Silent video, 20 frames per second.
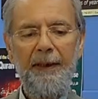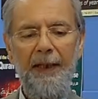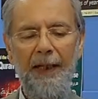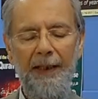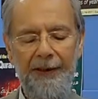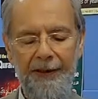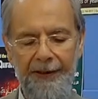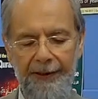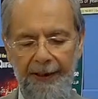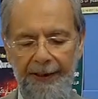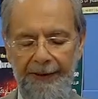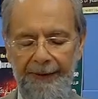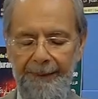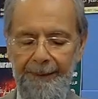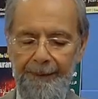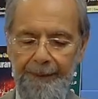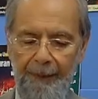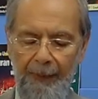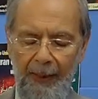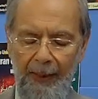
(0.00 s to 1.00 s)
at a time.
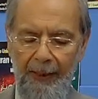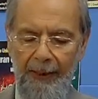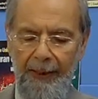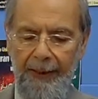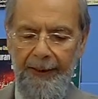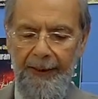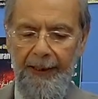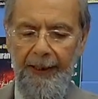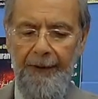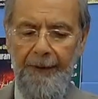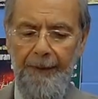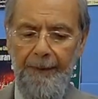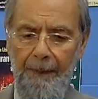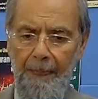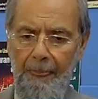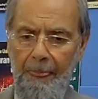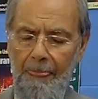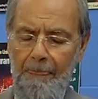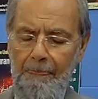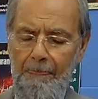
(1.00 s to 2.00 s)
Now,
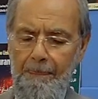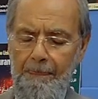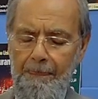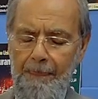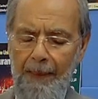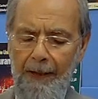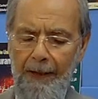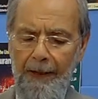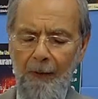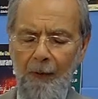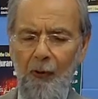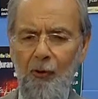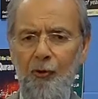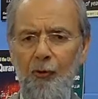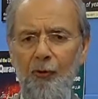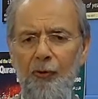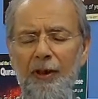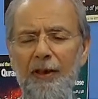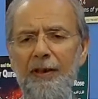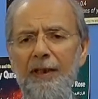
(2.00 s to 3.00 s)

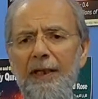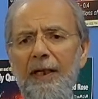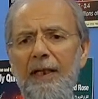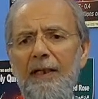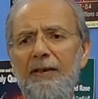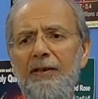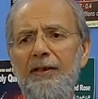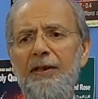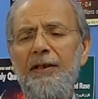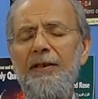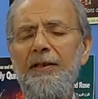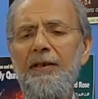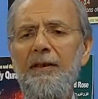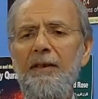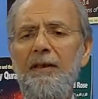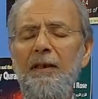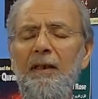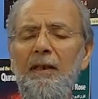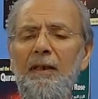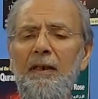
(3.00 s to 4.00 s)
also that there are
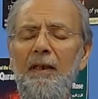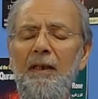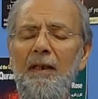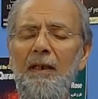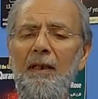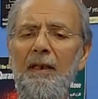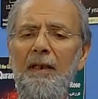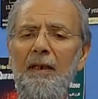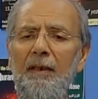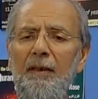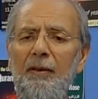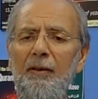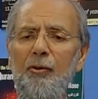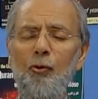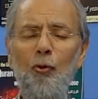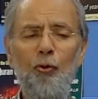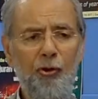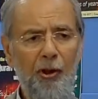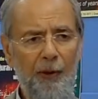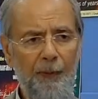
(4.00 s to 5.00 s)
certain
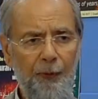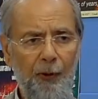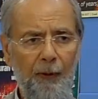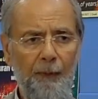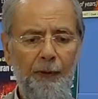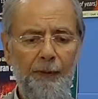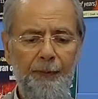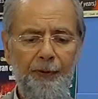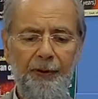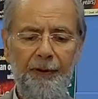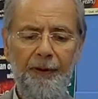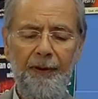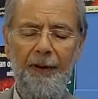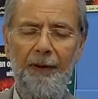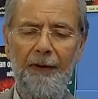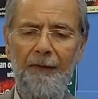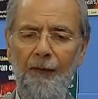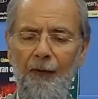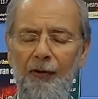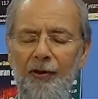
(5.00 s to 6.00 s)
social problems.
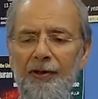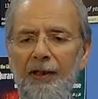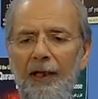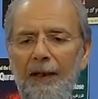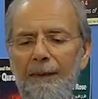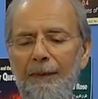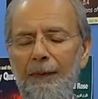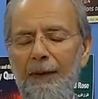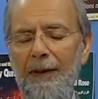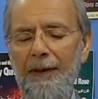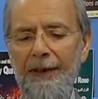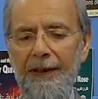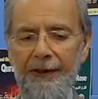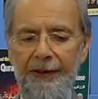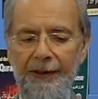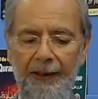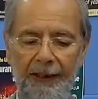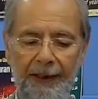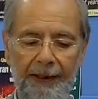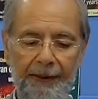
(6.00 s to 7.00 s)
For example, in
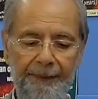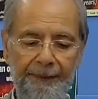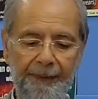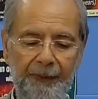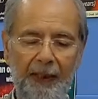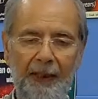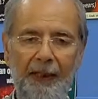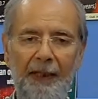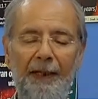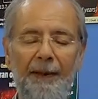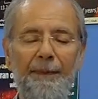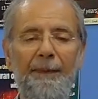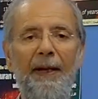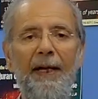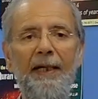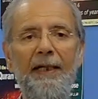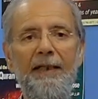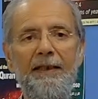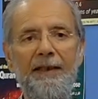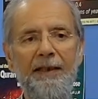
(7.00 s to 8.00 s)
Islam, a
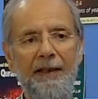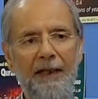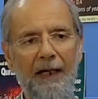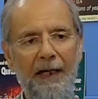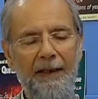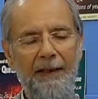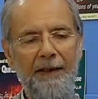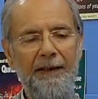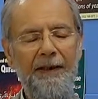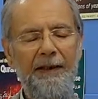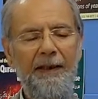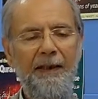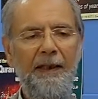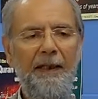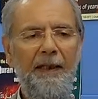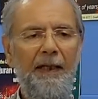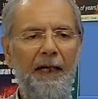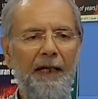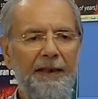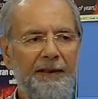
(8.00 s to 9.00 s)
man is regarded
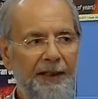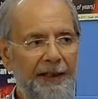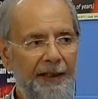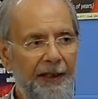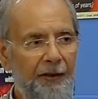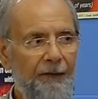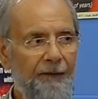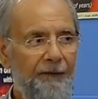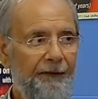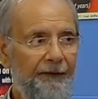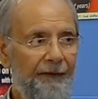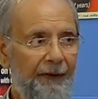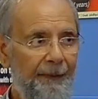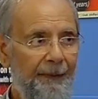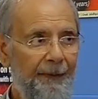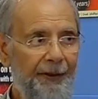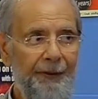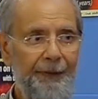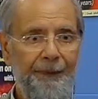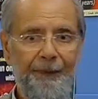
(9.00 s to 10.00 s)
as the head of the
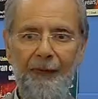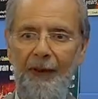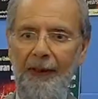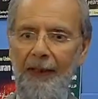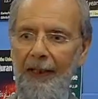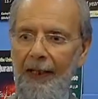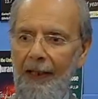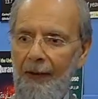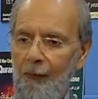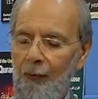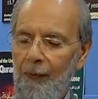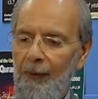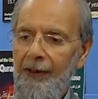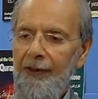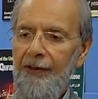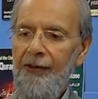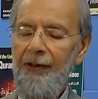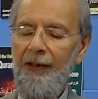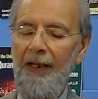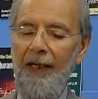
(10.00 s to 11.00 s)
family, and woman
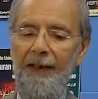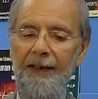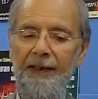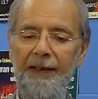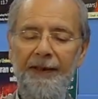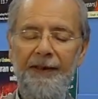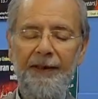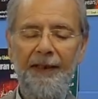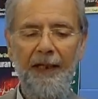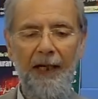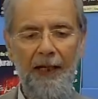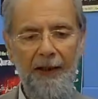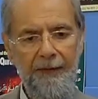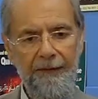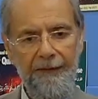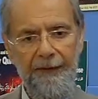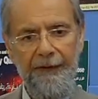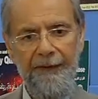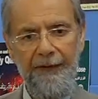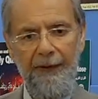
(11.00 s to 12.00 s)
is regarded as the heart
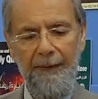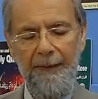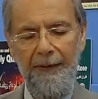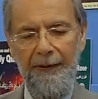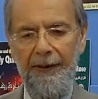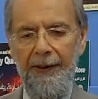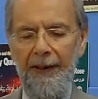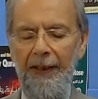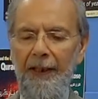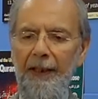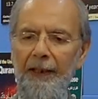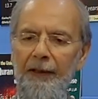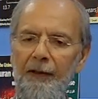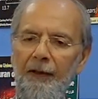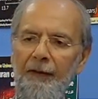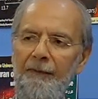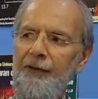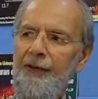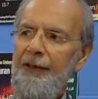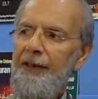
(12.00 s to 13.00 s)
of the family.
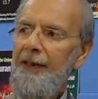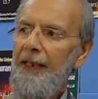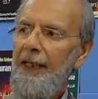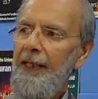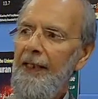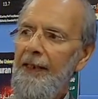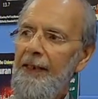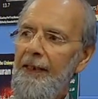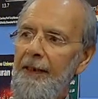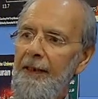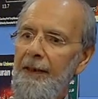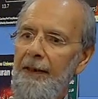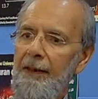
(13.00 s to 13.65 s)
Now, if she had